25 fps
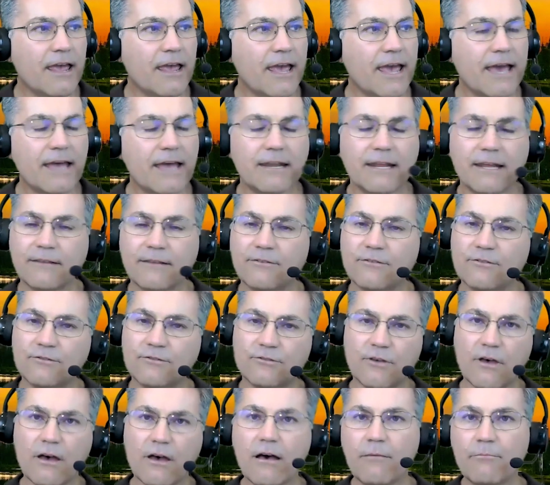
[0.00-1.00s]
And at
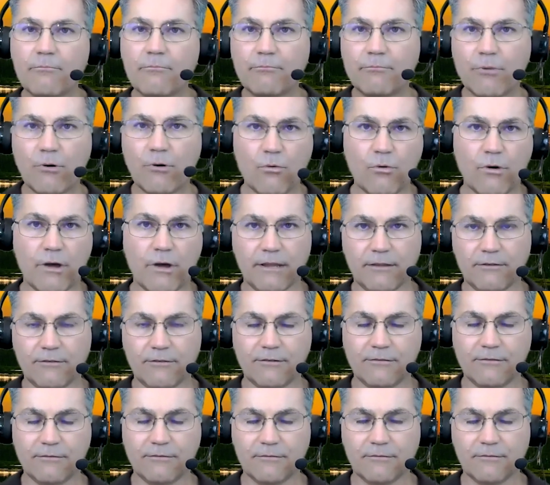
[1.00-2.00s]
some
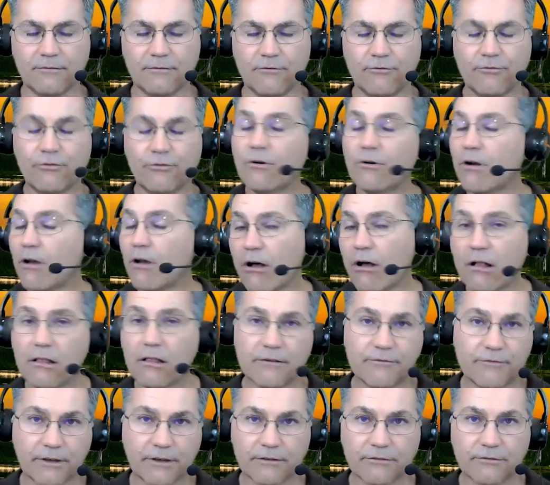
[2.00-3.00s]
point, for
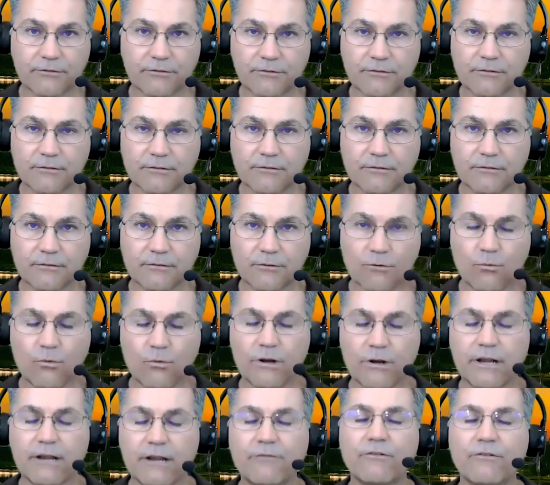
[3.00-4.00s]
all of us,
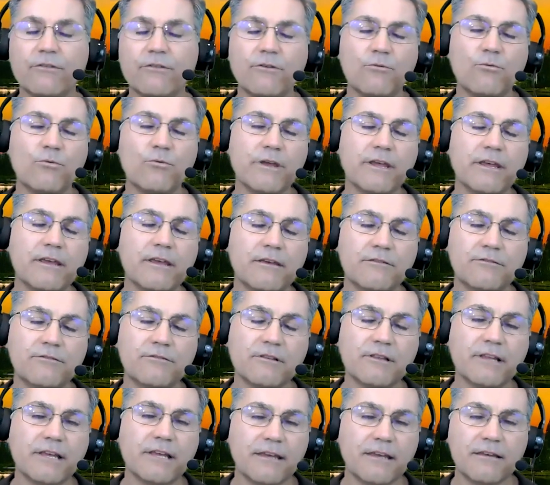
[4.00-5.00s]
whatever the
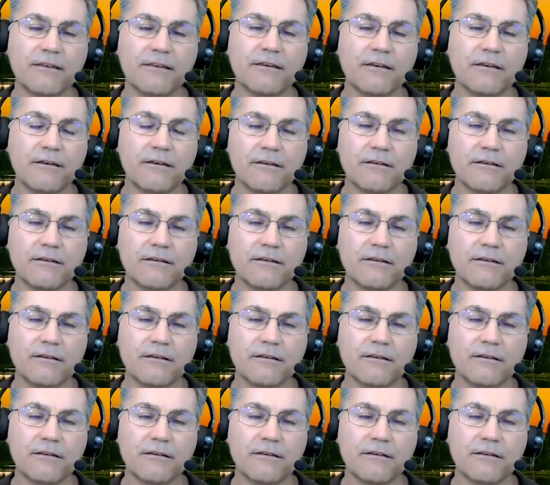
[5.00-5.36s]
weakest link